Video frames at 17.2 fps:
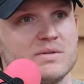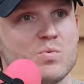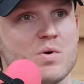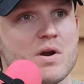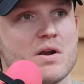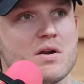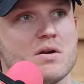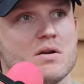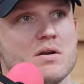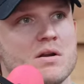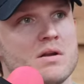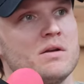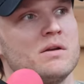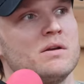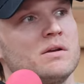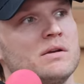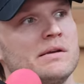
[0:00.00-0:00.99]
Is where
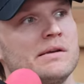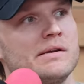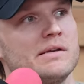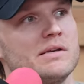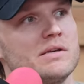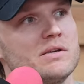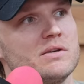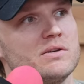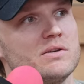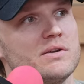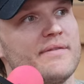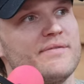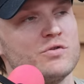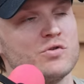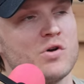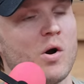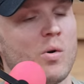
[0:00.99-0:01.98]

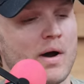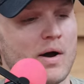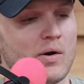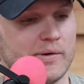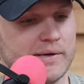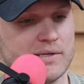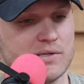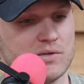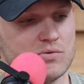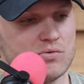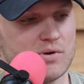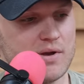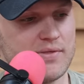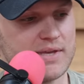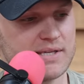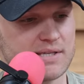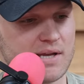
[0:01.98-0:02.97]
if you go out and you,
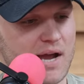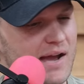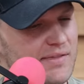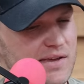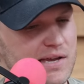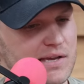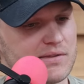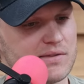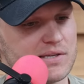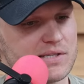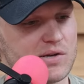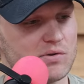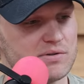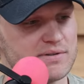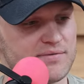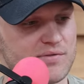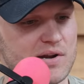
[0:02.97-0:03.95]
and this, I think this
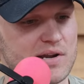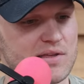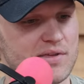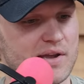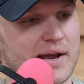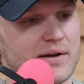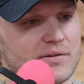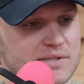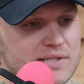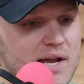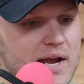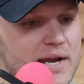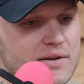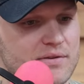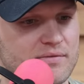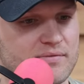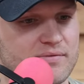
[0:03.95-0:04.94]
goes for anything
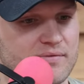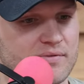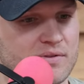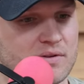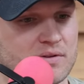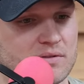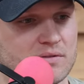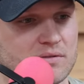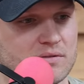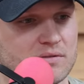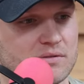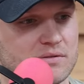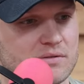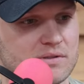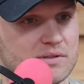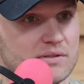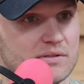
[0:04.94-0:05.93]
outside of
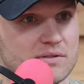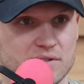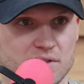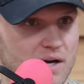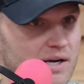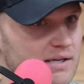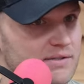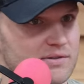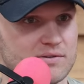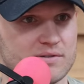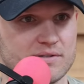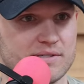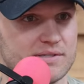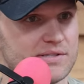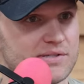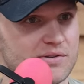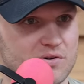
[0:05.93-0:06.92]

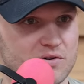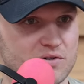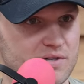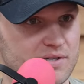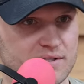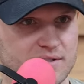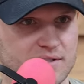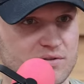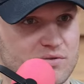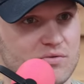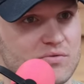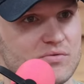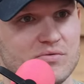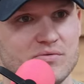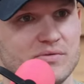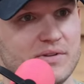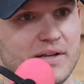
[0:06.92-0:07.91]
doctors and surgeons
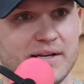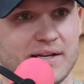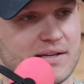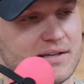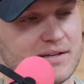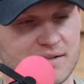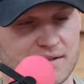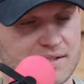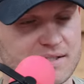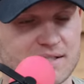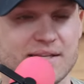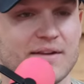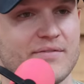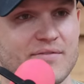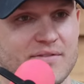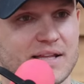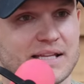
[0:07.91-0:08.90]
who like it's
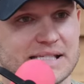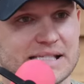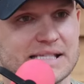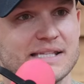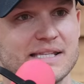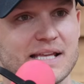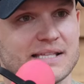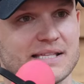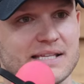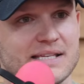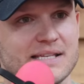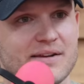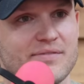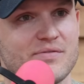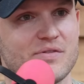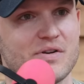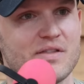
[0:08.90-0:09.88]
different. That's a
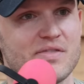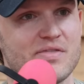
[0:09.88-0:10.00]
different